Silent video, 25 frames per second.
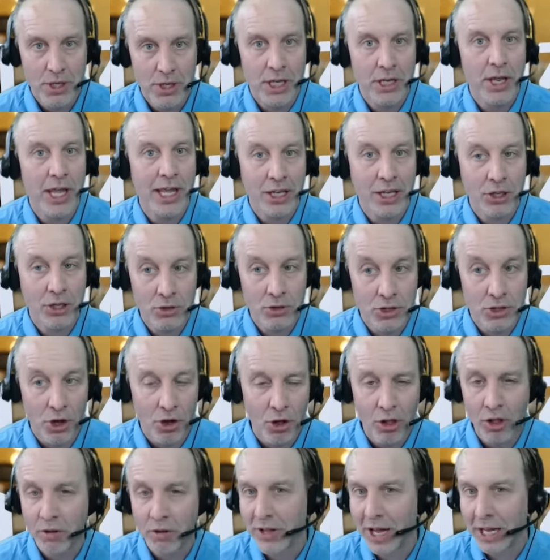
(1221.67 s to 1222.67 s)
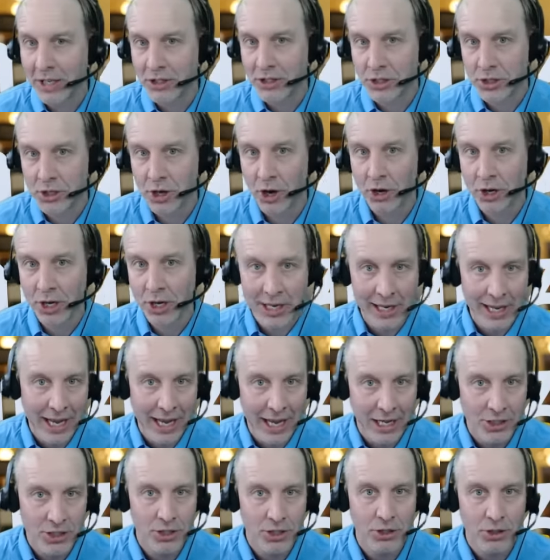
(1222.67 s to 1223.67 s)
And they can use all of that to target an
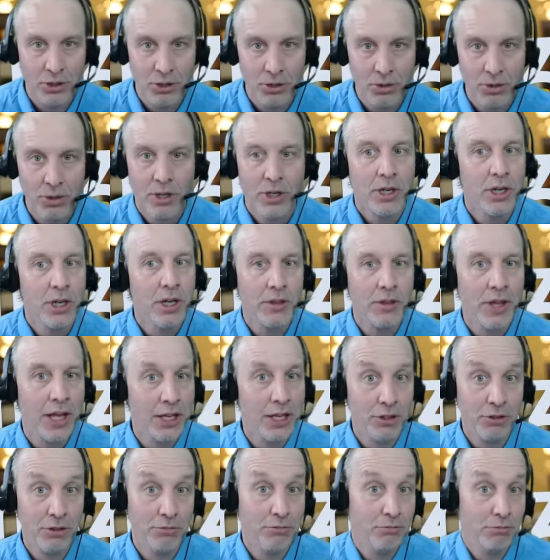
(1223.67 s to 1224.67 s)
ad to you that